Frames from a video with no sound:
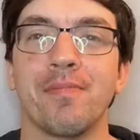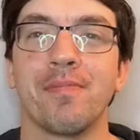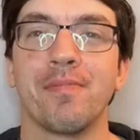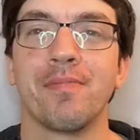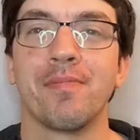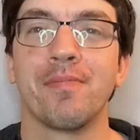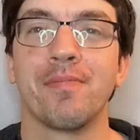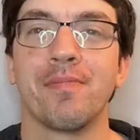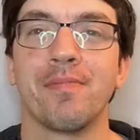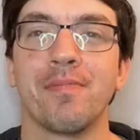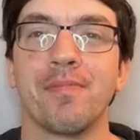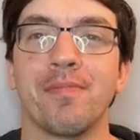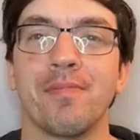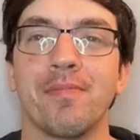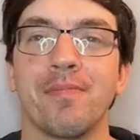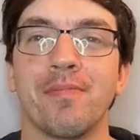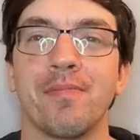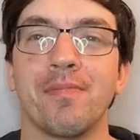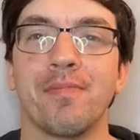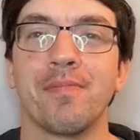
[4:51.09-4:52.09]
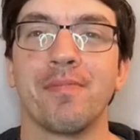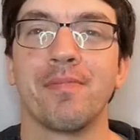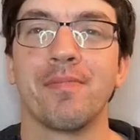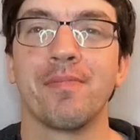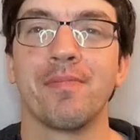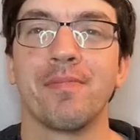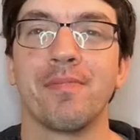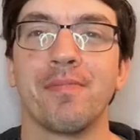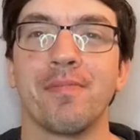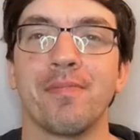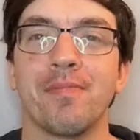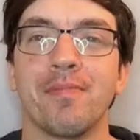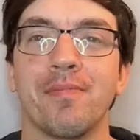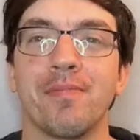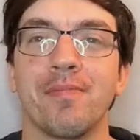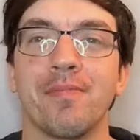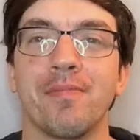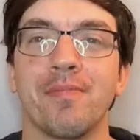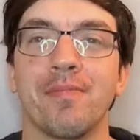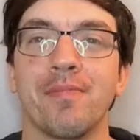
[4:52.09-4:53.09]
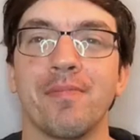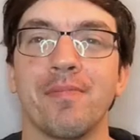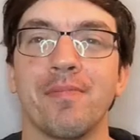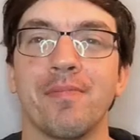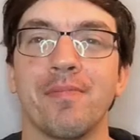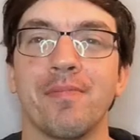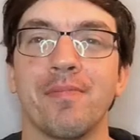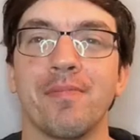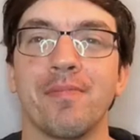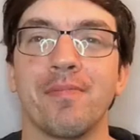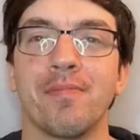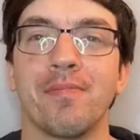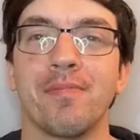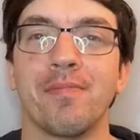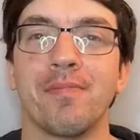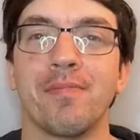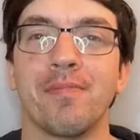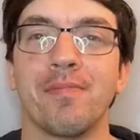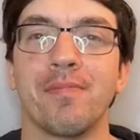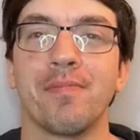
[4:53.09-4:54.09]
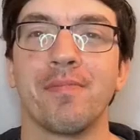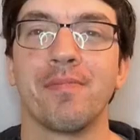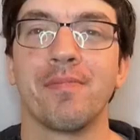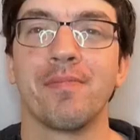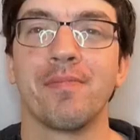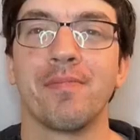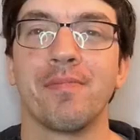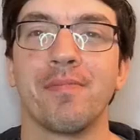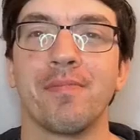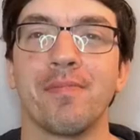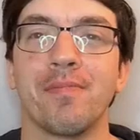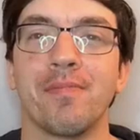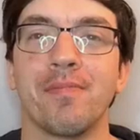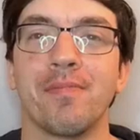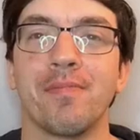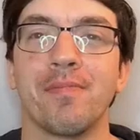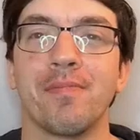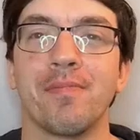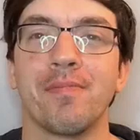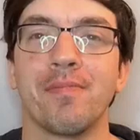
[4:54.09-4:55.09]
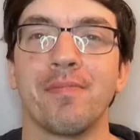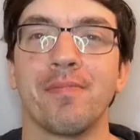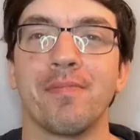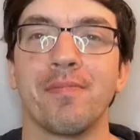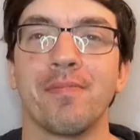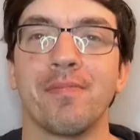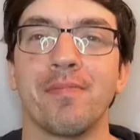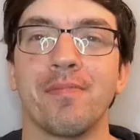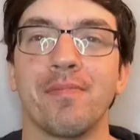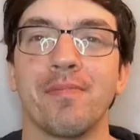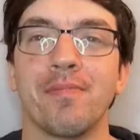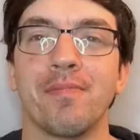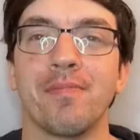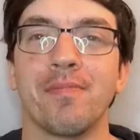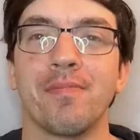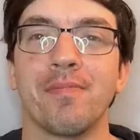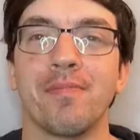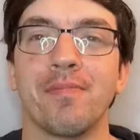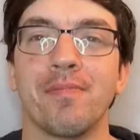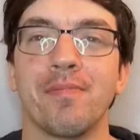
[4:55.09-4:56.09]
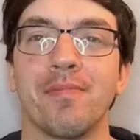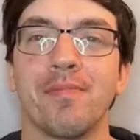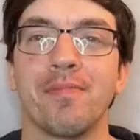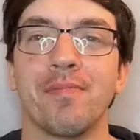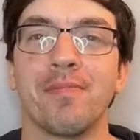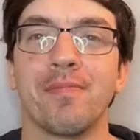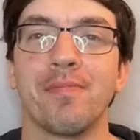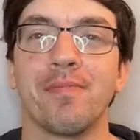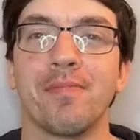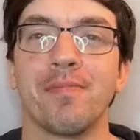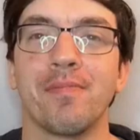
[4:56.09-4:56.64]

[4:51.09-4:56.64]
This person isn't speaking.